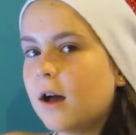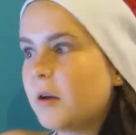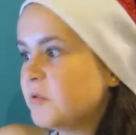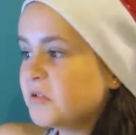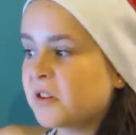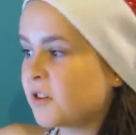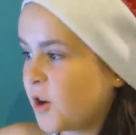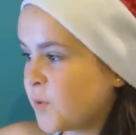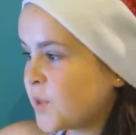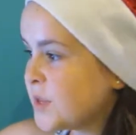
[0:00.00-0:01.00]
I'm just going to
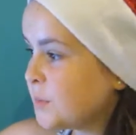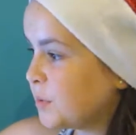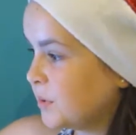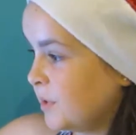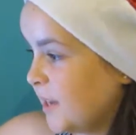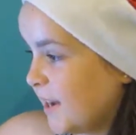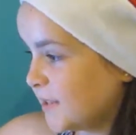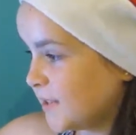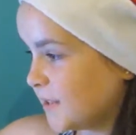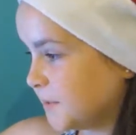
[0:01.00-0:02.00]
go with simple
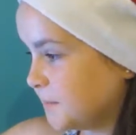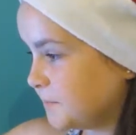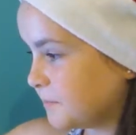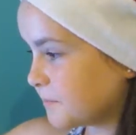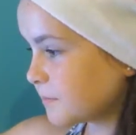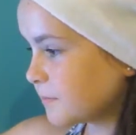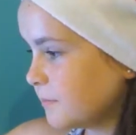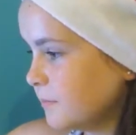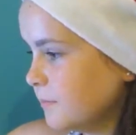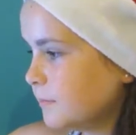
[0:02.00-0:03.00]
yes.
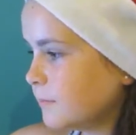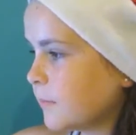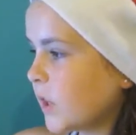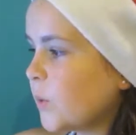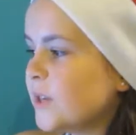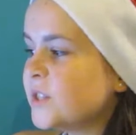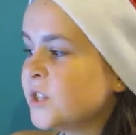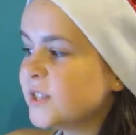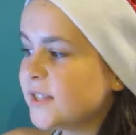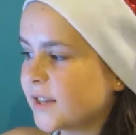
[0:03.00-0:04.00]
Question
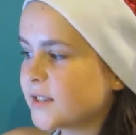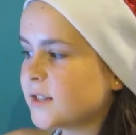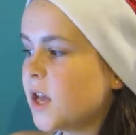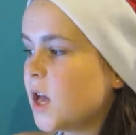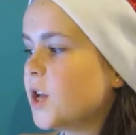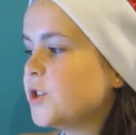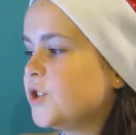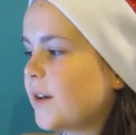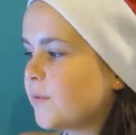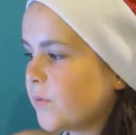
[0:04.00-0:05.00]
6. Do you
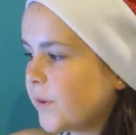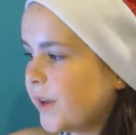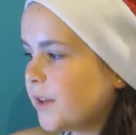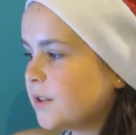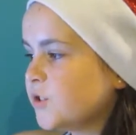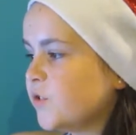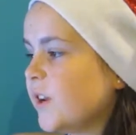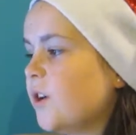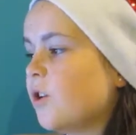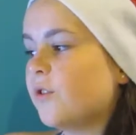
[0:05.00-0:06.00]
have a real
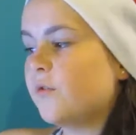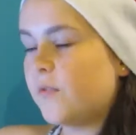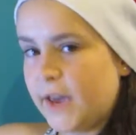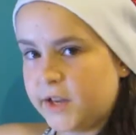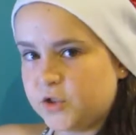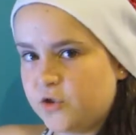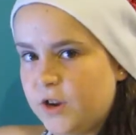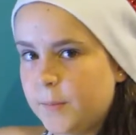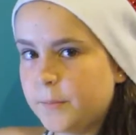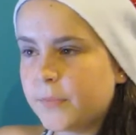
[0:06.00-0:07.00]
tree or a fake tree?
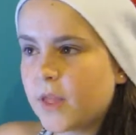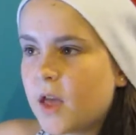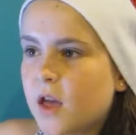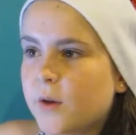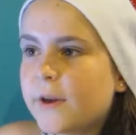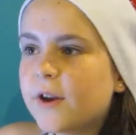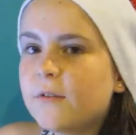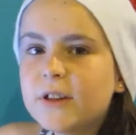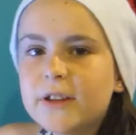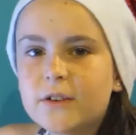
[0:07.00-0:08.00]
We don't
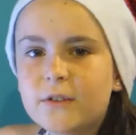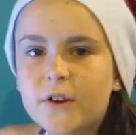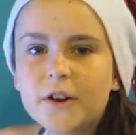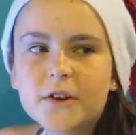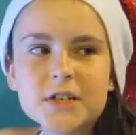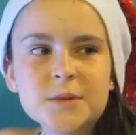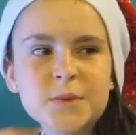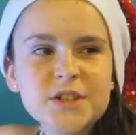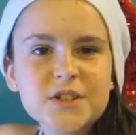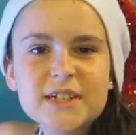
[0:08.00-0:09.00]
really grow
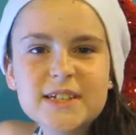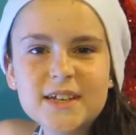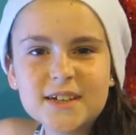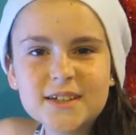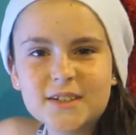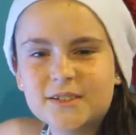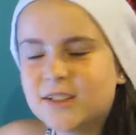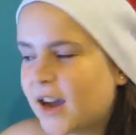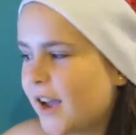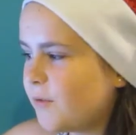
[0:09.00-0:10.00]
Christmas trees here, so
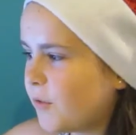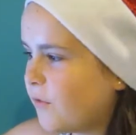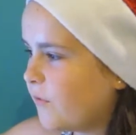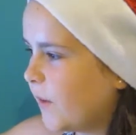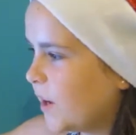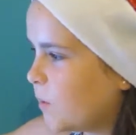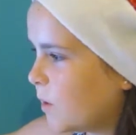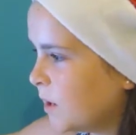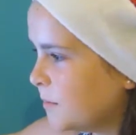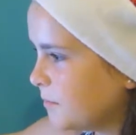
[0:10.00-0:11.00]
I have a fake
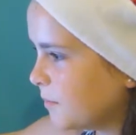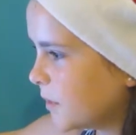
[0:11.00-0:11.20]
one.